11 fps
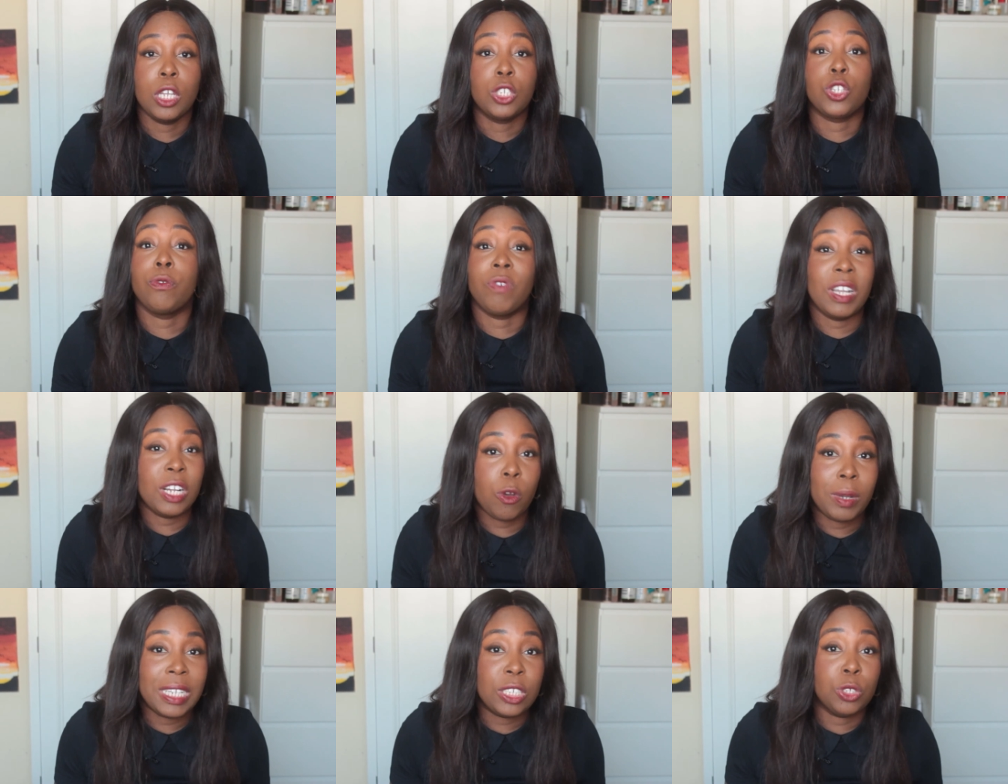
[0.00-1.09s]
So finding a
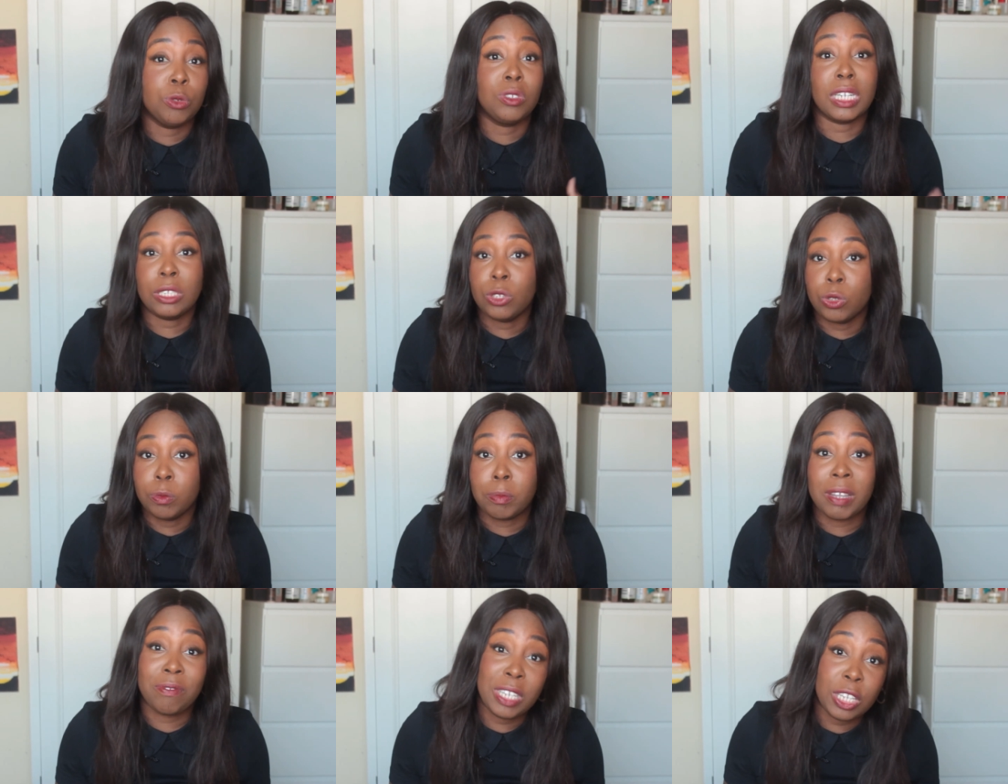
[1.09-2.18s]
way to title
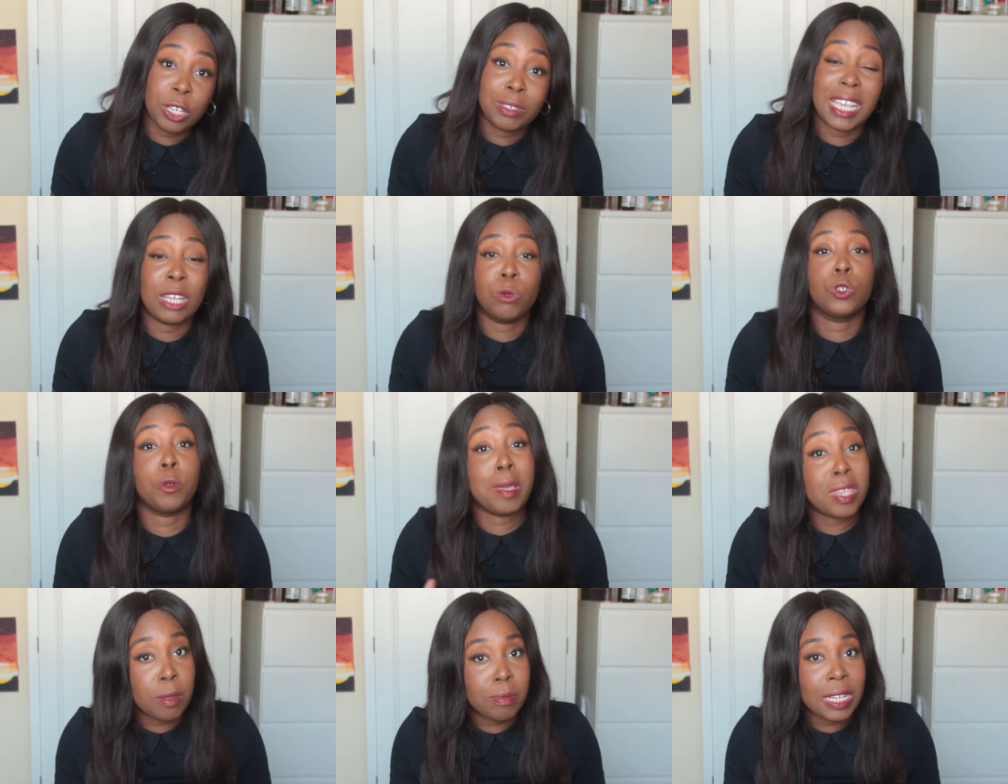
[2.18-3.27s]
my videos and also my
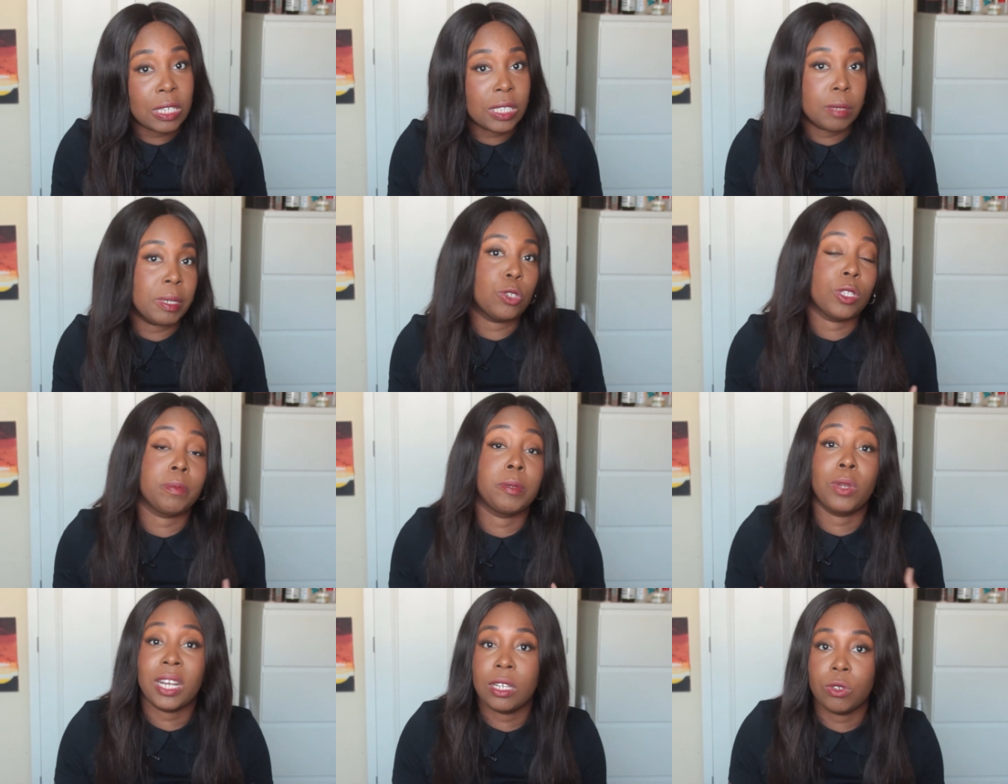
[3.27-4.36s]
thumbnails to make sure that
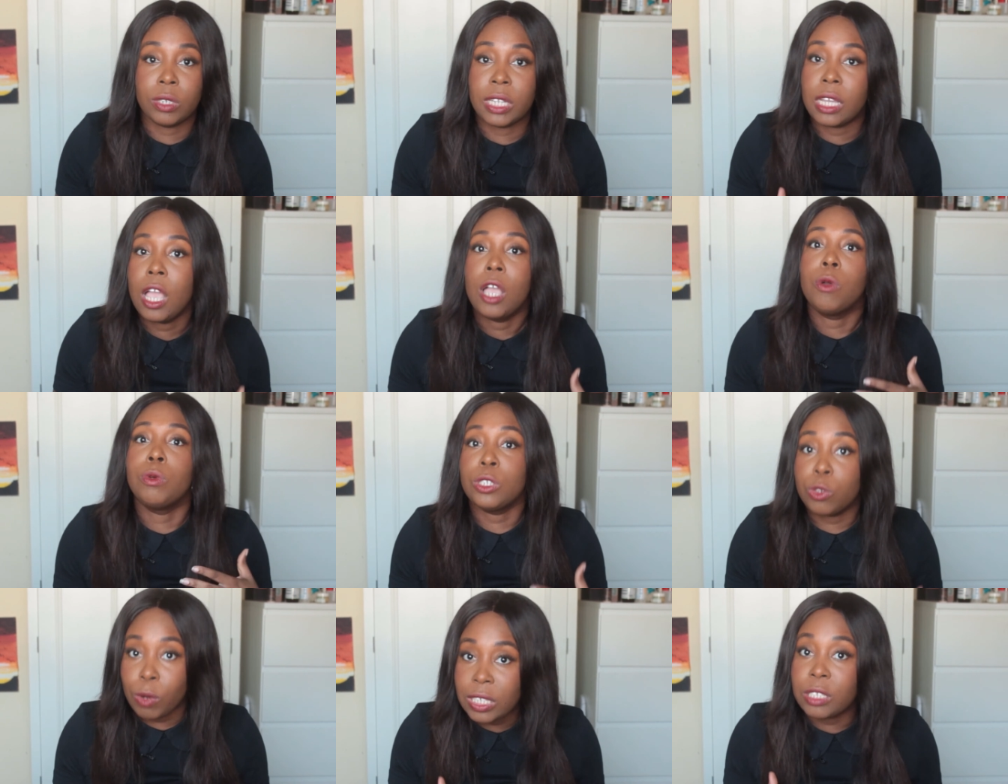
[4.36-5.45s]
people clicked on it was
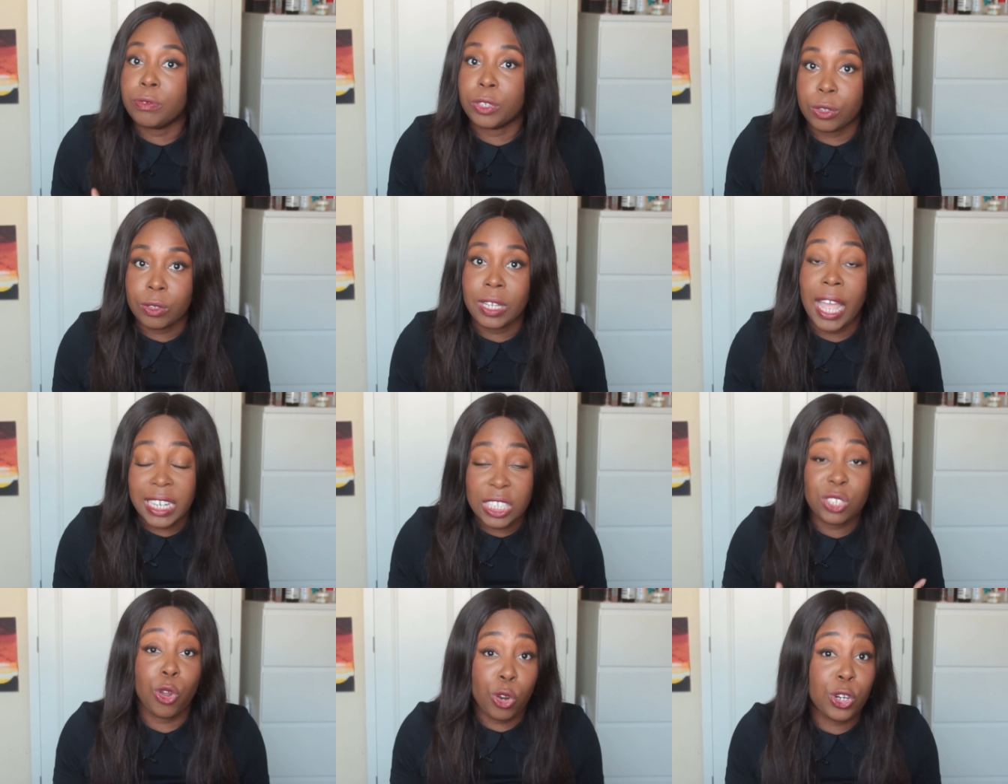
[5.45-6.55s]
quite difficult, and it's
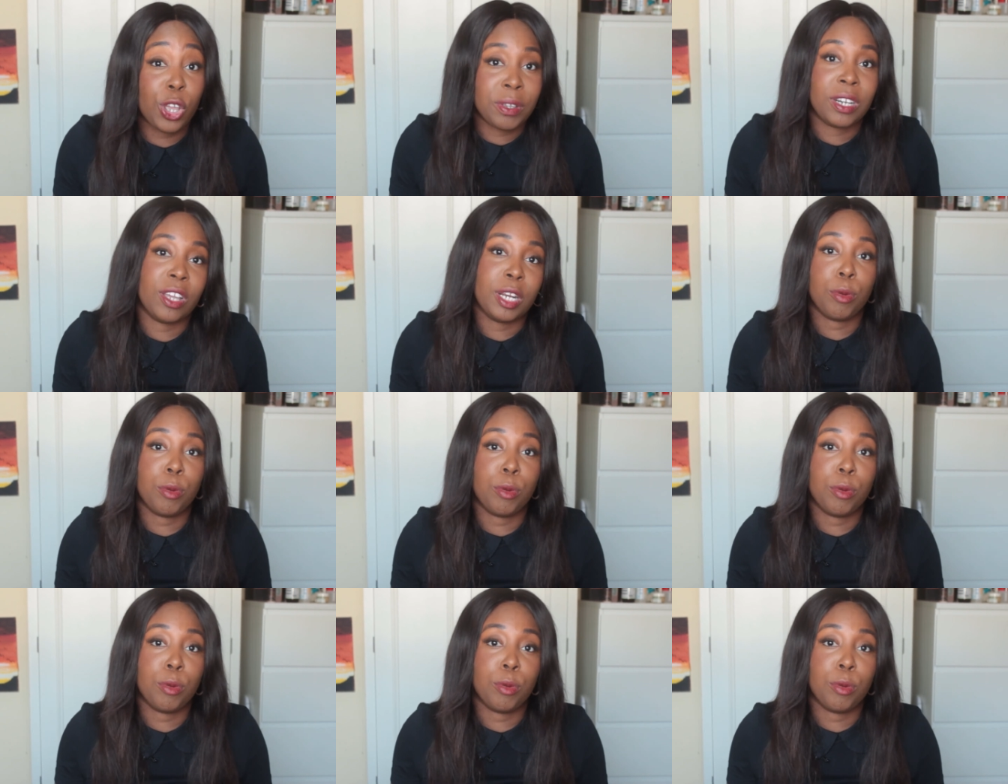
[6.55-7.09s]
an ongoing learning